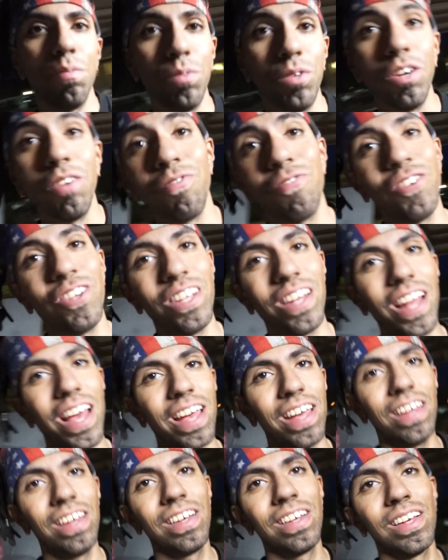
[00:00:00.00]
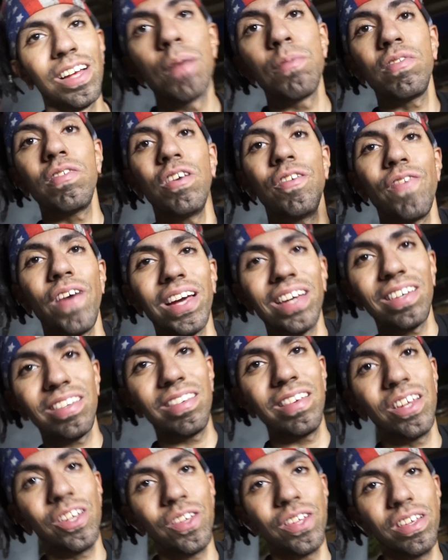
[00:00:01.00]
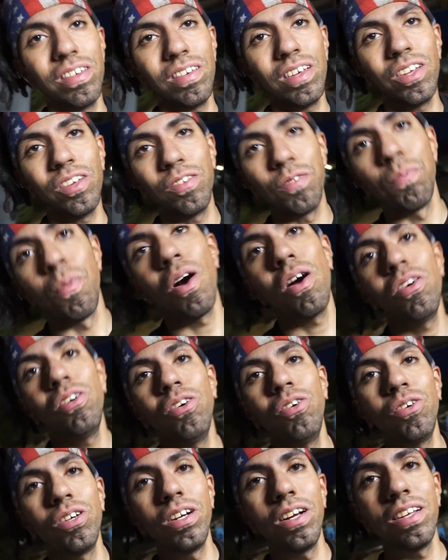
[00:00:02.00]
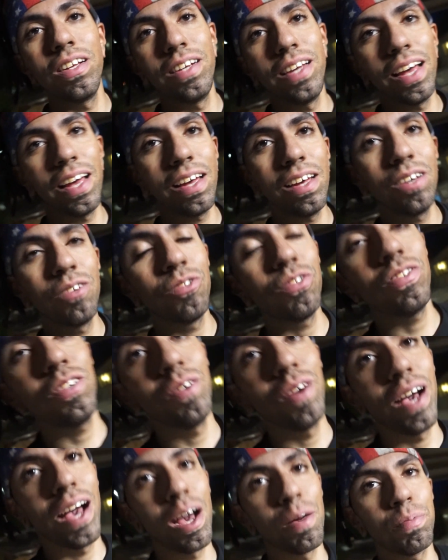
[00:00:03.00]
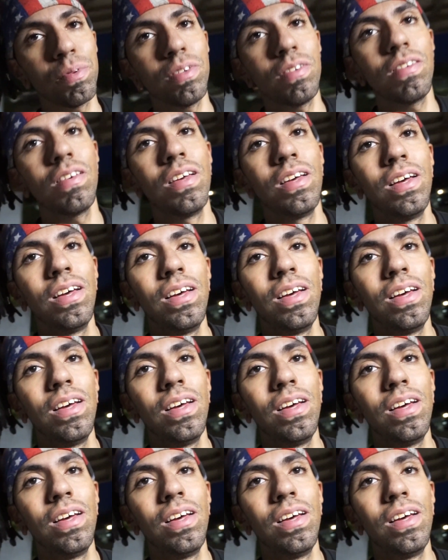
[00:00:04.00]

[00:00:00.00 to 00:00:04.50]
Done for the night. I'm gonna see if I can continue this either tomorrow or another day. We'll see what happens.